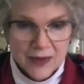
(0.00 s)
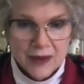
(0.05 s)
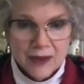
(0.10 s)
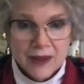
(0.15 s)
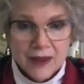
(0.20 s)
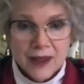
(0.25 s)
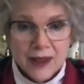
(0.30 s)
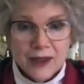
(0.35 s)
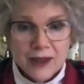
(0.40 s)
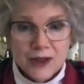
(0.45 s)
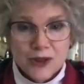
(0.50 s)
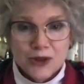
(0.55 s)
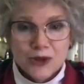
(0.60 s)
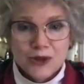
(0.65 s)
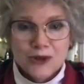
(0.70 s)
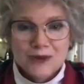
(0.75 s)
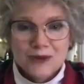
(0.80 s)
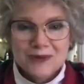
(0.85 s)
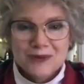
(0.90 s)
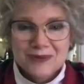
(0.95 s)
Thank
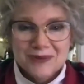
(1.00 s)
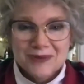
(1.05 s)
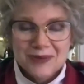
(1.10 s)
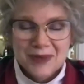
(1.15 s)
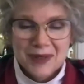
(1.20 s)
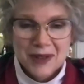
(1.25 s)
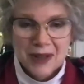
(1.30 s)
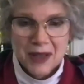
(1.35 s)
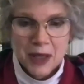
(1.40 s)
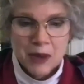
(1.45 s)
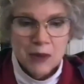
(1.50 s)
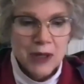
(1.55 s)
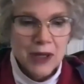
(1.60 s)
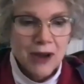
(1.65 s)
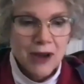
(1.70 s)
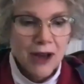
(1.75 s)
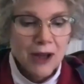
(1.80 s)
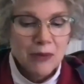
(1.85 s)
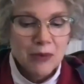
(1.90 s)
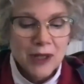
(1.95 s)
you, and may
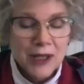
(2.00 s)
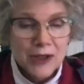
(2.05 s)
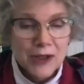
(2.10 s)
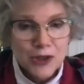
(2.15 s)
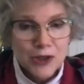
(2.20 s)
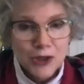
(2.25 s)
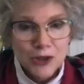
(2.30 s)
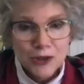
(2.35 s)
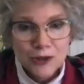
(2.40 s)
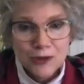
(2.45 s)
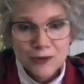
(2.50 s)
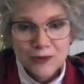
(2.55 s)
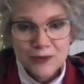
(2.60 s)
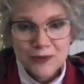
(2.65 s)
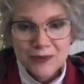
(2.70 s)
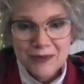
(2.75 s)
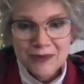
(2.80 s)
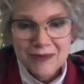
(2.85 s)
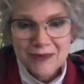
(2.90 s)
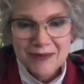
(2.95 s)
God bless you
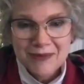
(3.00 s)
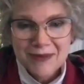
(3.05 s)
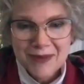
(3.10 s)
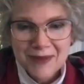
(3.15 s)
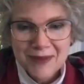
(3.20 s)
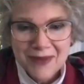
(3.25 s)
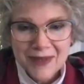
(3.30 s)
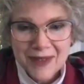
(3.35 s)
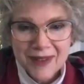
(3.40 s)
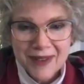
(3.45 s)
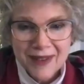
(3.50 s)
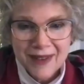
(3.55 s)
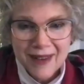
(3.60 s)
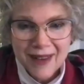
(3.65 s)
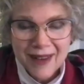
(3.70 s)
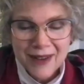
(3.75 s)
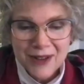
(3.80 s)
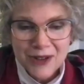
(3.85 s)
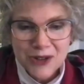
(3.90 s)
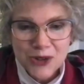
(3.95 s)

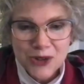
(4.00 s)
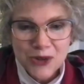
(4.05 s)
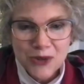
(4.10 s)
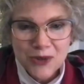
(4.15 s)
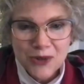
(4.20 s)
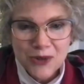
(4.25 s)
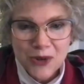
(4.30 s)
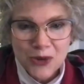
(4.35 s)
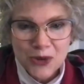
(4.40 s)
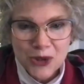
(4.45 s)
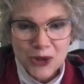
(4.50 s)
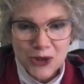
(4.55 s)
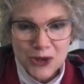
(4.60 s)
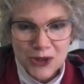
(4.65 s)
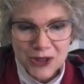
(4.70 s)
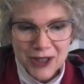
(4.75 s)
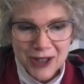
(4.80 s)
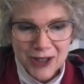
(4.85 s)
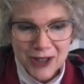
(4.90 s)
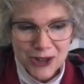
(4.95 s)
as you go to your
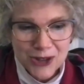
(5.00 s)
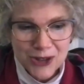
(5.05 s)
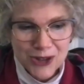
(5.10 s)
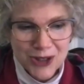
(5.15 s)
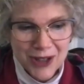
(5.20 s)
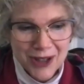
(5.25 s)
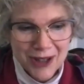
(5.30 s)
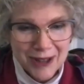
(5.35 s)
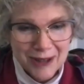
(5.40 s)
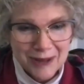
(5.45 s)
discussion time.